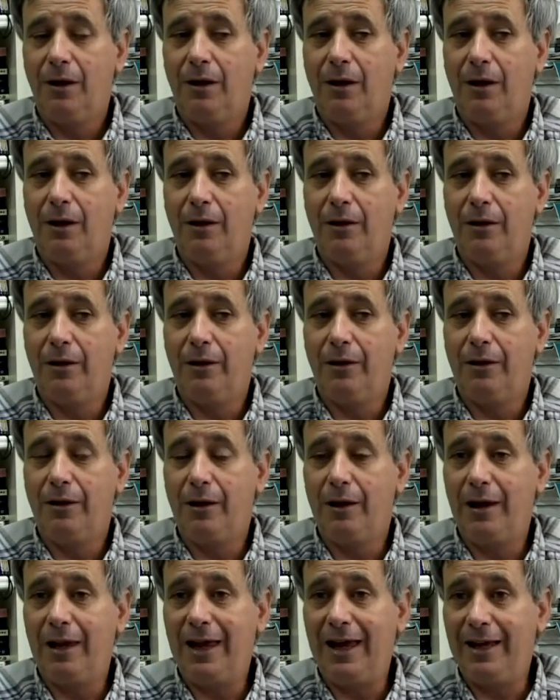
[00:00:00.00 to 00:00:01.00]

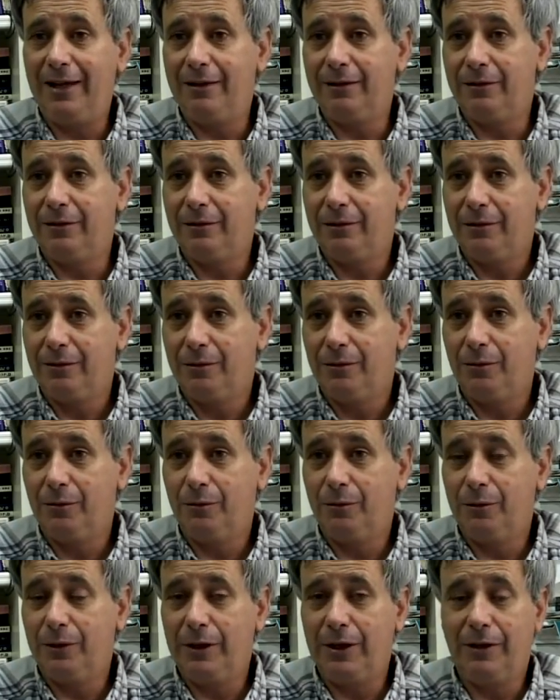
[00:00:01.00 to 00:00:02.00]
Their land,
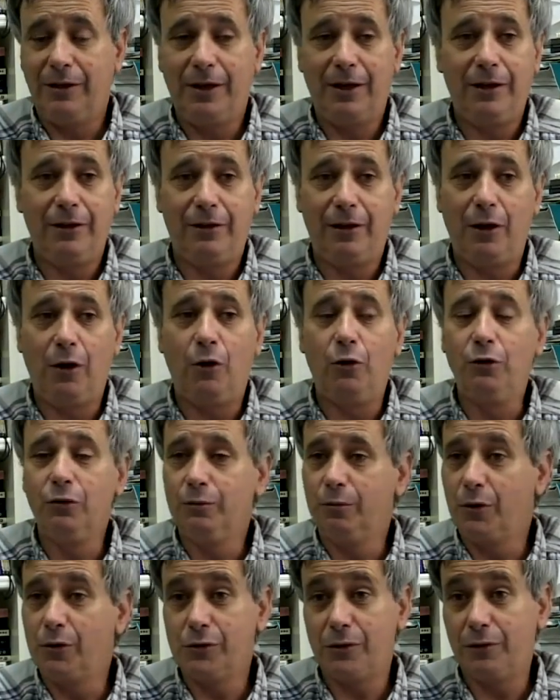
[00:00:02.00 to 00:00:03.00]
they
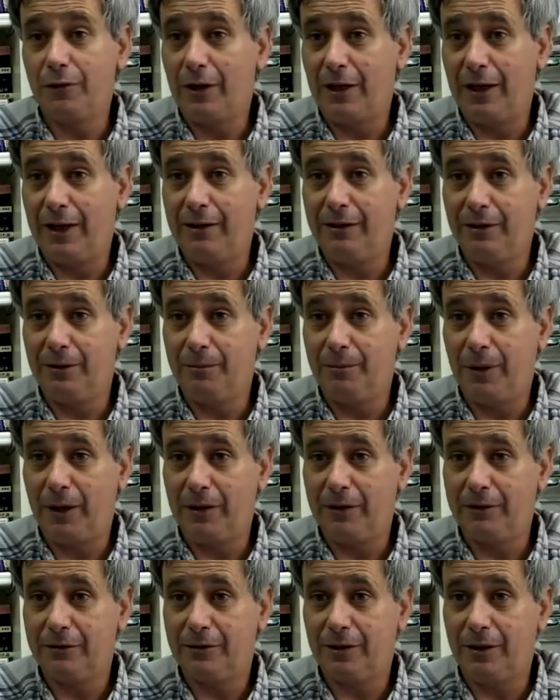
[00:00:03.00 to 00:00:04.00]
own most of the land in
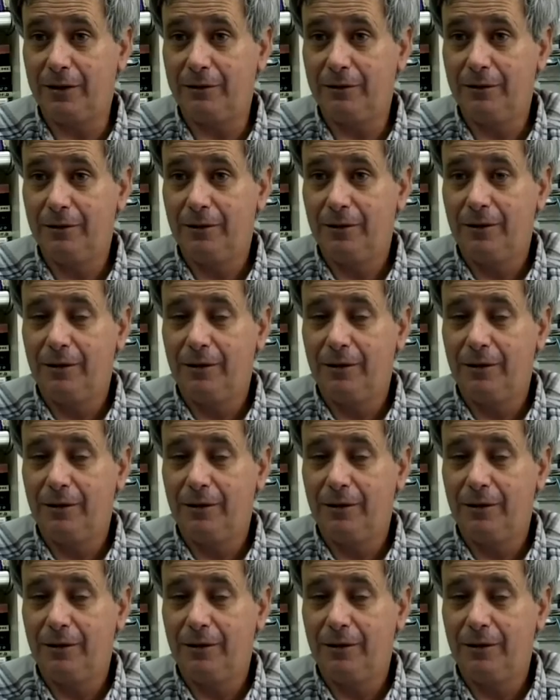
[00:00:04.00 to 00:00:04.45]
Palestine.